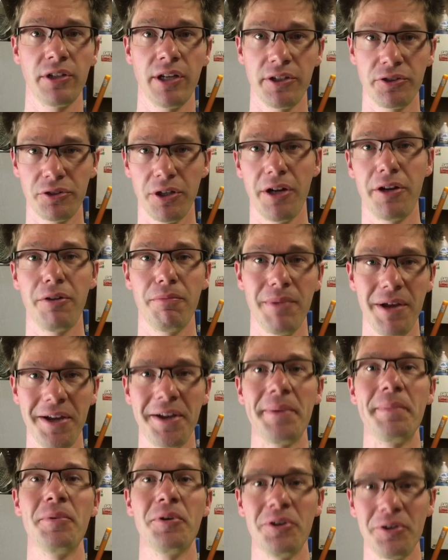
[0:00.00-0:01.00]
and I tried to make
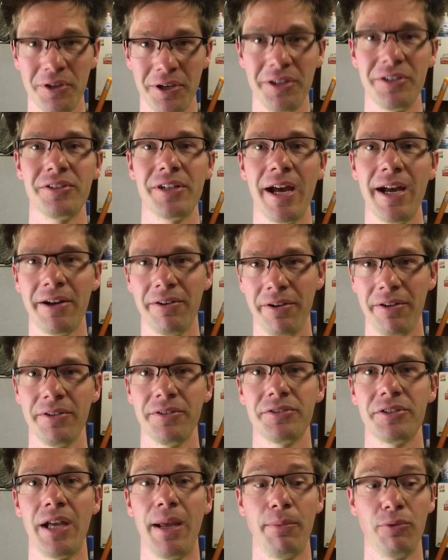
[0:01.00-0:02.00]
them look exactly
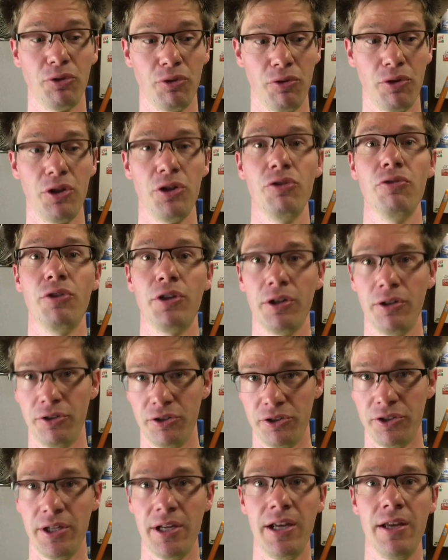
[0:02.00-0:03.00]
the same so that you could
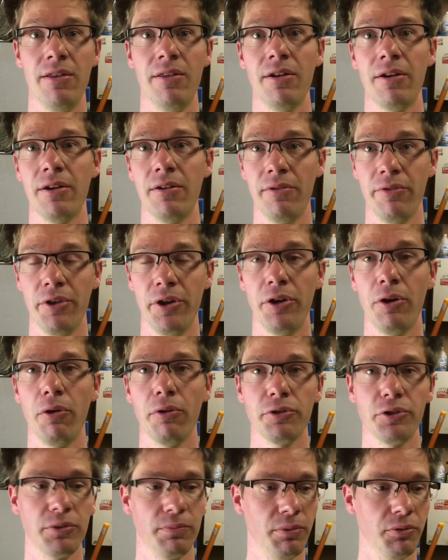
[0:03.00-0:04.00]
see the
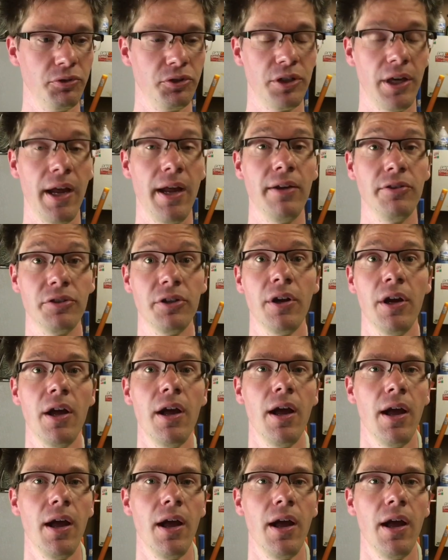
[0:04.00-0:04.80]
noticeable change.